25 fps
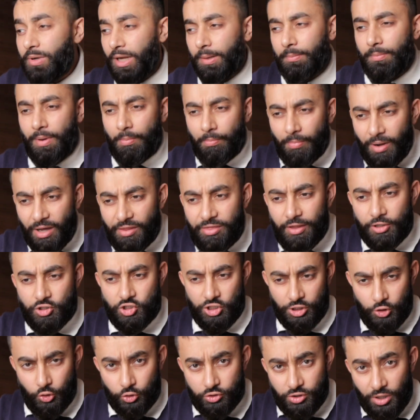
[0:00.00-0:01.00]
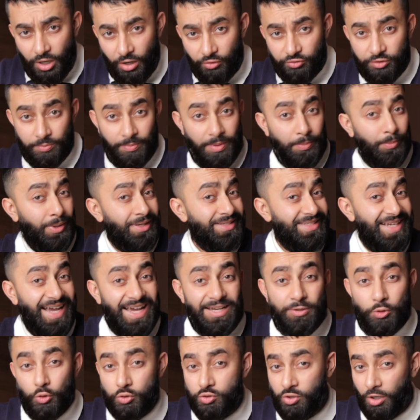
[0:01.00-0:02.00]
Like, my mother, she looked after me. My
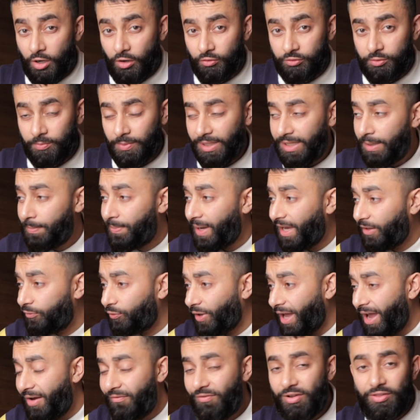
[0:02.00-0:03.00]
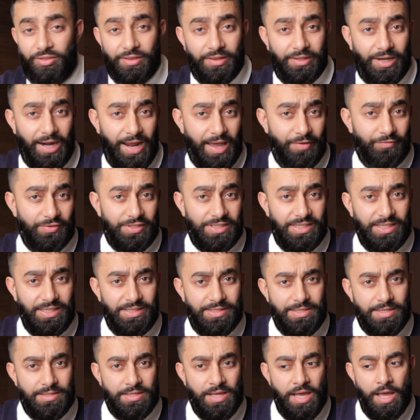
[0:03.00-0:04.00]
dad looked after me. He paid for everything that I ever
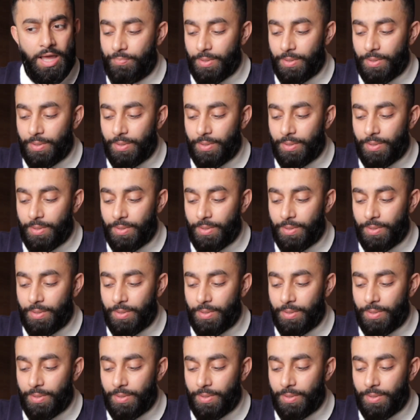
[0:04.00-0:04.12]
needed.